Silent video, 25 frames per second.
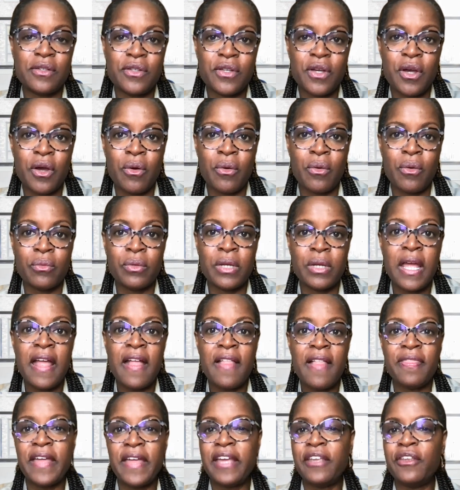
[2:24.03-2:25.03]
tone
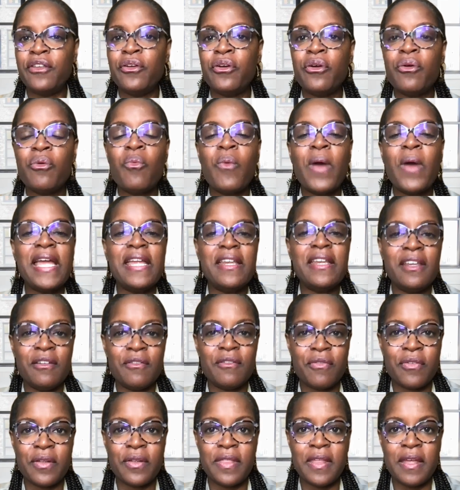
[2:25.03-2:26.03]
that you're waiting
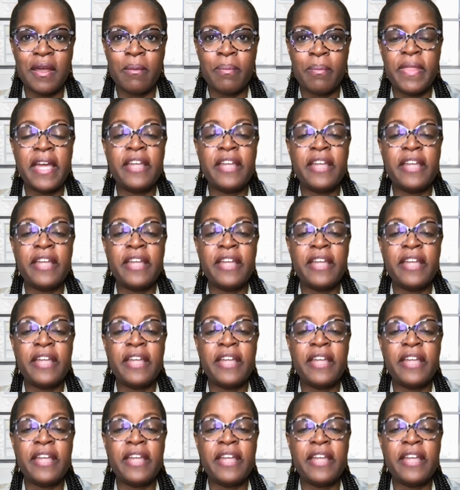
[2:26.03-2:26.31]
for them,